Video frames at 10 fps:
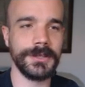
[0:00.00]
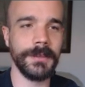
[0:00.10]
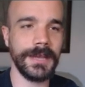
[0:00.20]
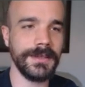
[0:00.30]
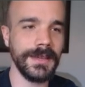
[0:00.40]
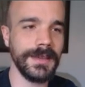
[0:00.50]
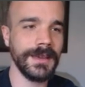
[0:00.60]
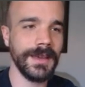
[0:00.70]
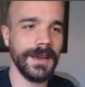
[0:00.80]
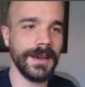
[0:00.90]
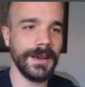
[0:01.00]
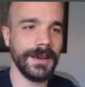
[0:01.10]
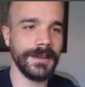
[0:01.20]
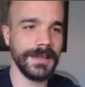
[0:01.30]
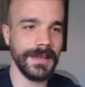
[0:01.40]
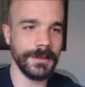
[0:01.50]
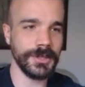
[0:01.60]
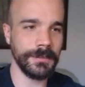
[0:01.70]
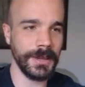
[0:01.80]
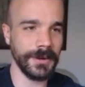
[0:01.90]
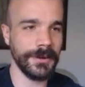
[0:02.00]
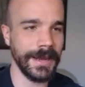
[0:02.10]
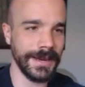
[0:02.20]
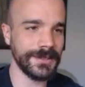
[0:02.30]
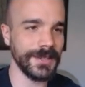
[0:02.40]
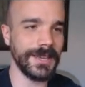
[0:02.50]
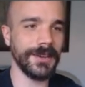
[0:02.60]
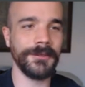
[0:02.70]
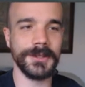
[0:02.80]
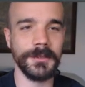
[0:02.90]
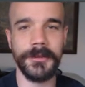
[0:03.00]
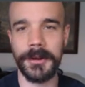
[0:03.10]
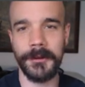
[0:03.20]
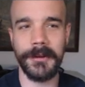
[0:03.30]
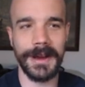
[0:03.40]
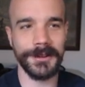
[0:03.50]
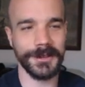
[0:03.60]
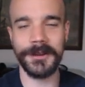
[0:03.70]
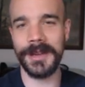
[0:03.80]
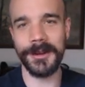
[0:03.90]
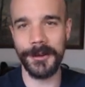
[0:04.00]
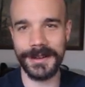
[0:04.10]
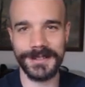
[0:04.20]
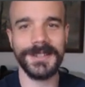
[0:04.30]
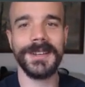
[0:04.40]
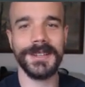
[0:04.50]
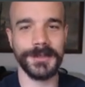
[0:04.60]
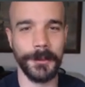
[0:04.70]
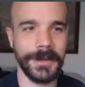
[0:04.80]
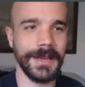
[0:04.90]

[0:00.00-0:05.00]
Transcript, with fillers: going to make the uh, the image appear, and it's a GIF. It's moving around. Okay, great. So